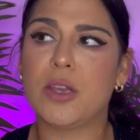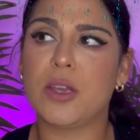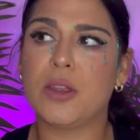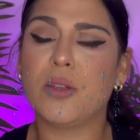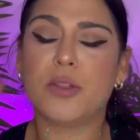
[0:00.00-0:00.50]

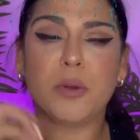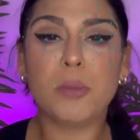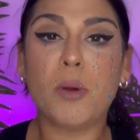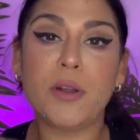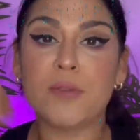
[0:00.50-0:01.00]
The
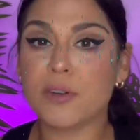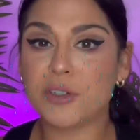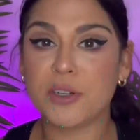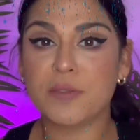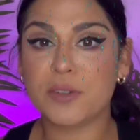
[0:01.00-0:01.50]
3.0
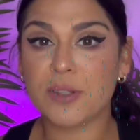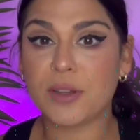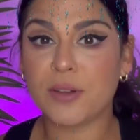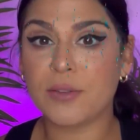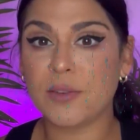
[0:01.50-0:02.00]
version of
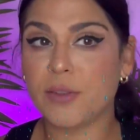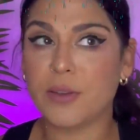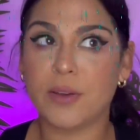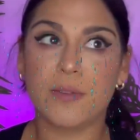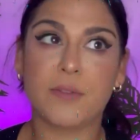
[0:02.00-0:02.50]
yourself,
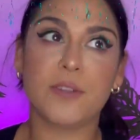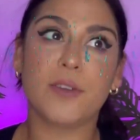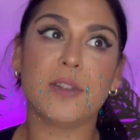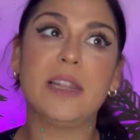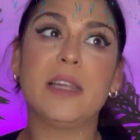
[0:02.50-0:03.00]
the
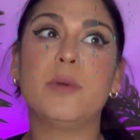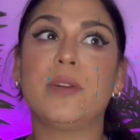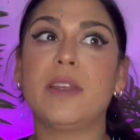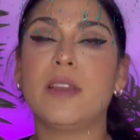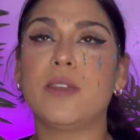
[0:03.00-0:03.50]

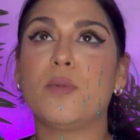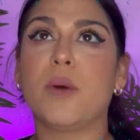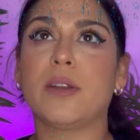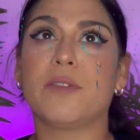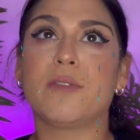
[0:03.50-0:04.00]
liberty that you
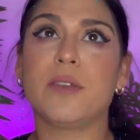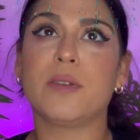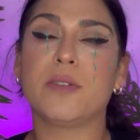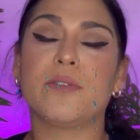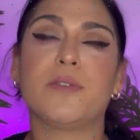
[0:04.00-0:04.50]
want to
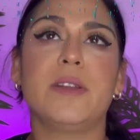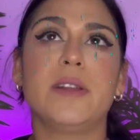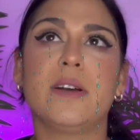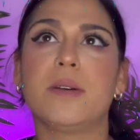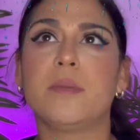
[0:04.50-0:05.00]
feel, the
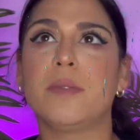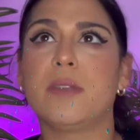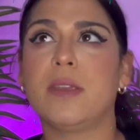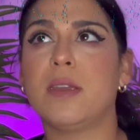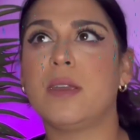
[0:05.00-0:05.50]
freedom,
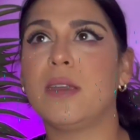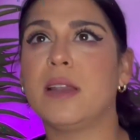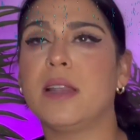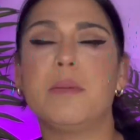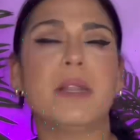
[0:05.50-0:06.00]
the
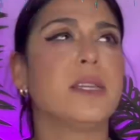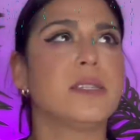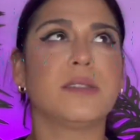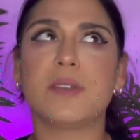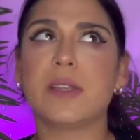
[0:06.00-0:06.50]
limitless
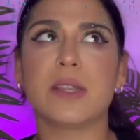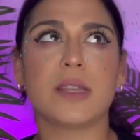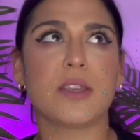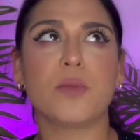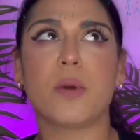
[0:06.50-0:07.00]
feeling
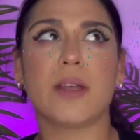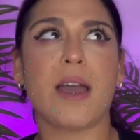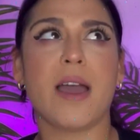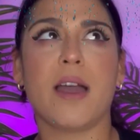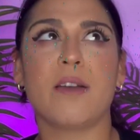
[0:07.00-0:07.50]
that you want to
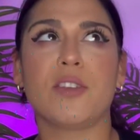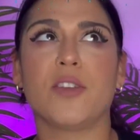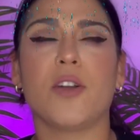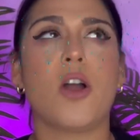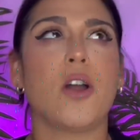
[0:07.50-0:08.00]
have in
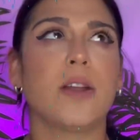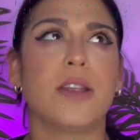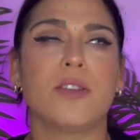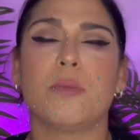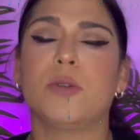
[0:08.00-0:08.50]
your heart
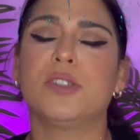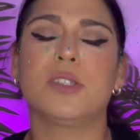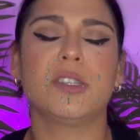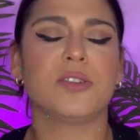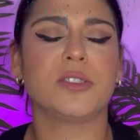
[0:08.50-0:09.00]
and your
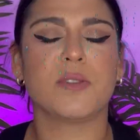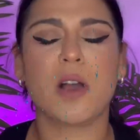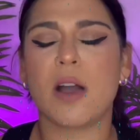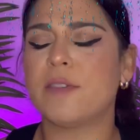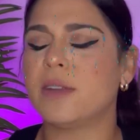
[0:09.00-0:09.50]
emotions and your
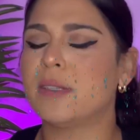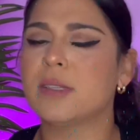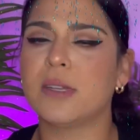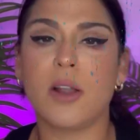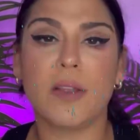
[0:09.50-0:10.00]
self-confidence
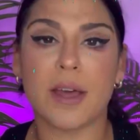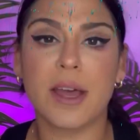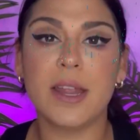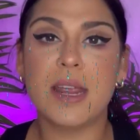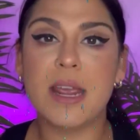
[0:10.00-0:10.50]
and all
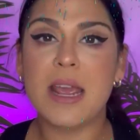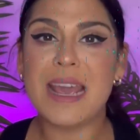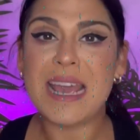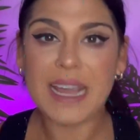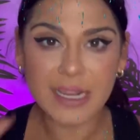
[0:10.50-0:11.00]
that,
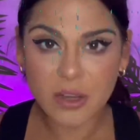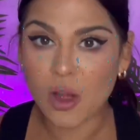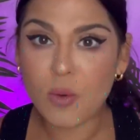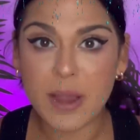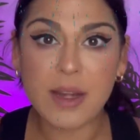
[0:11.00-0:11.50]
it's
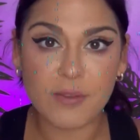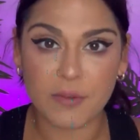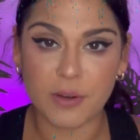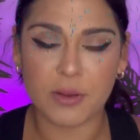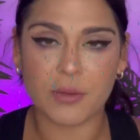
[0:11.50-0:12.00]
all waiting
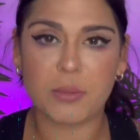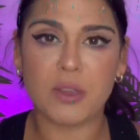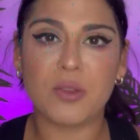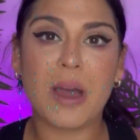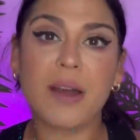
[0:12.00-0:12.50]
for you.
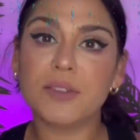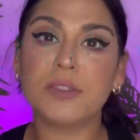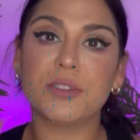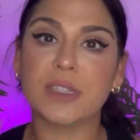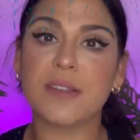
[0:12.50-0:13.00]
But you have to
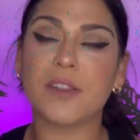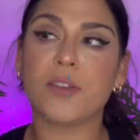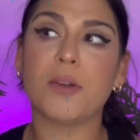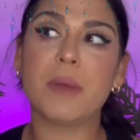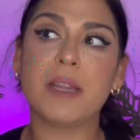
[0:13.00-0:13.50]
understand that
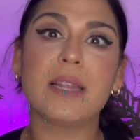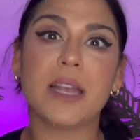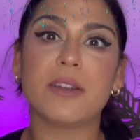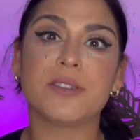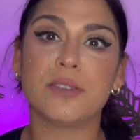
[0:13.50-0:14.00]
there are many
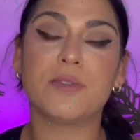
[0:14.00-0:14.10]
layers of